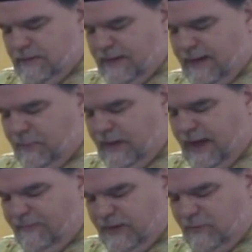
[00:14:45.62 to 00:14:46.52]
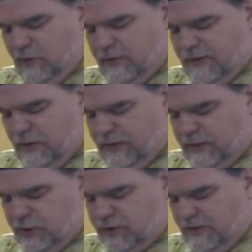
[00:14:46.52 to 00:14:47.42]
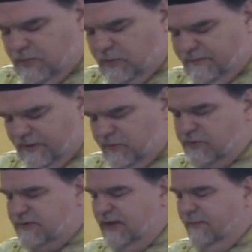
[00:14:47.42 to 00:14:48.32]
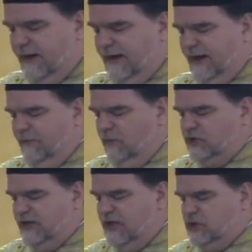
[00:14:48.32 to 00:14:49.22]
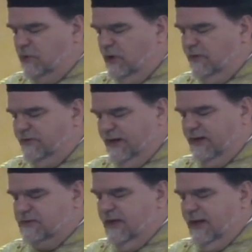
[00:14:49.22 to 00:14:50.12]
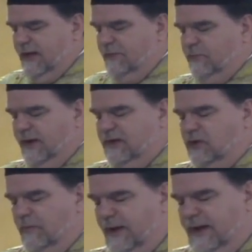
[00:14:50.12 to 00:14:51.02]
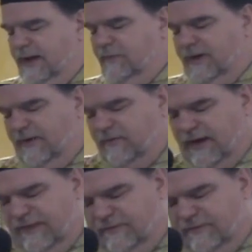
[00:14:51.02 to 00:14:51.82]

The advocate, will, the Holy Ghost, will, the Father will send in my name, he will teach you all things, and bring to your mind whatever I